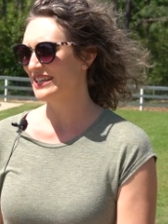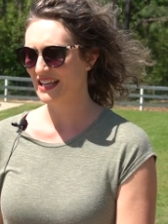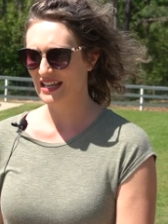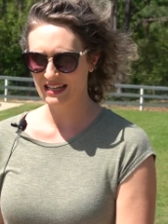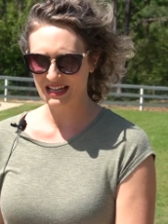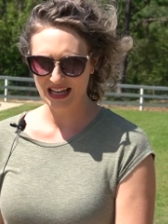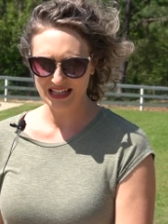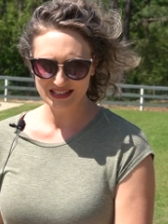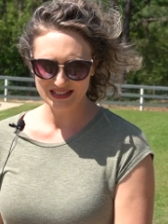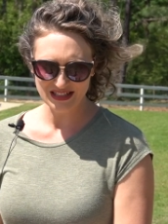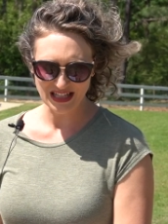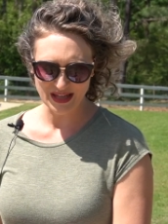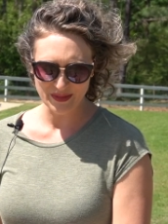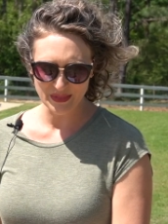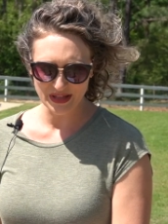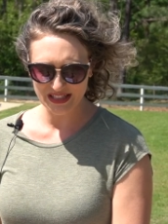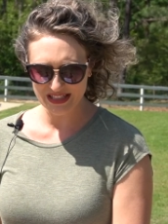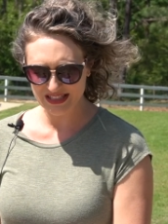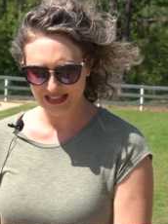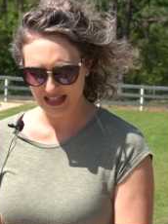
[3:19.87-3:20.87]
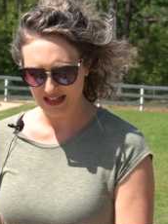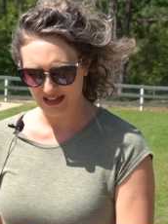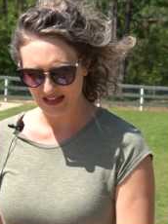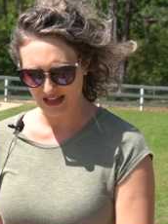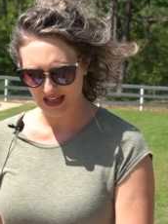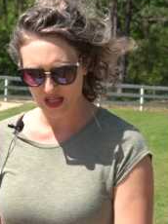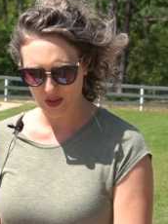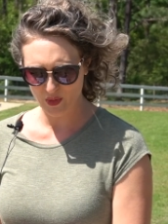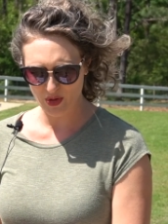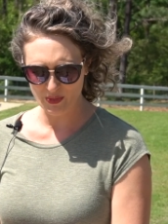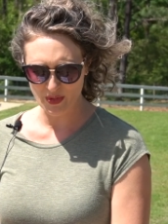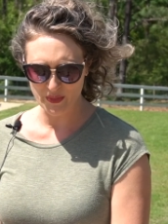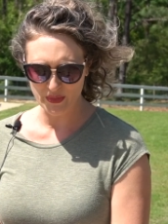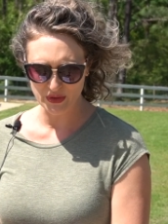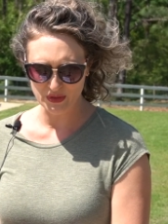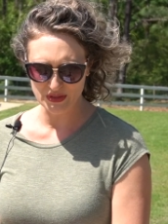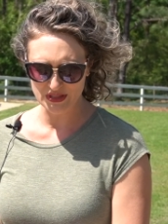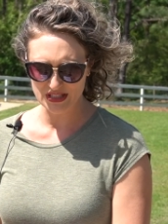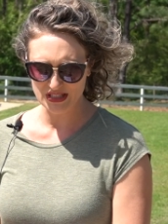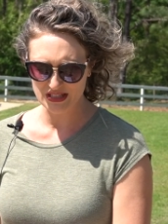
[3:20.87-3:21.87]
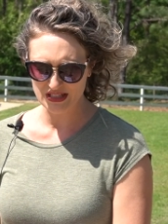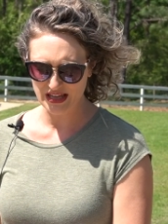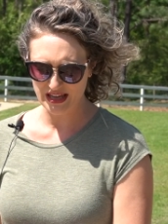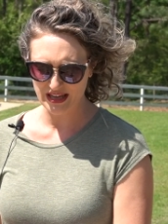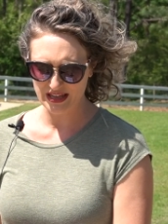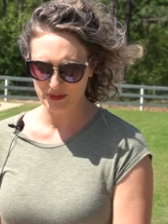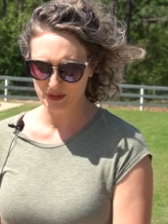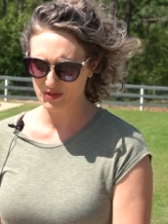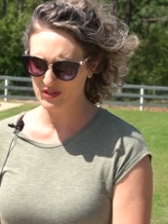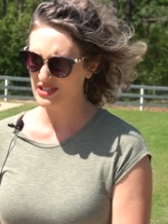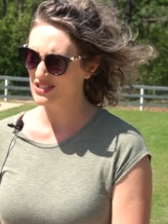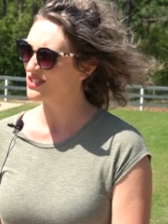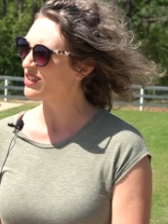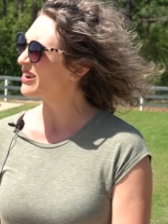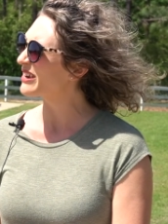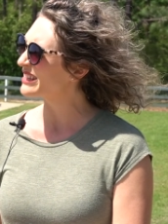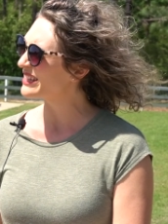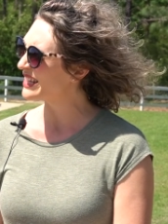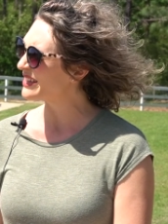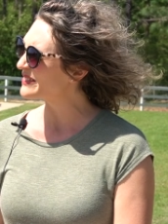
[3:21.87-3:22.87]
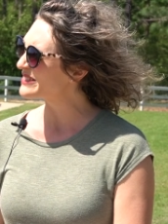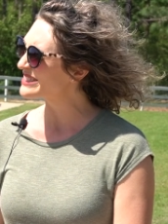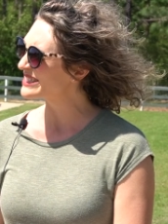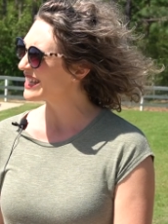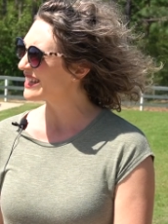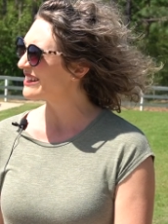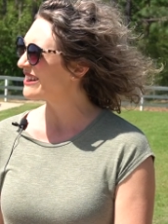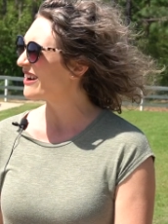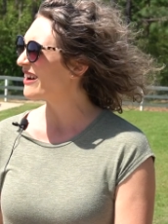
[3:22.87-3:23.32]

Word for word: and I, am excited. I got to wear my boots today. We were just talking how it's kind of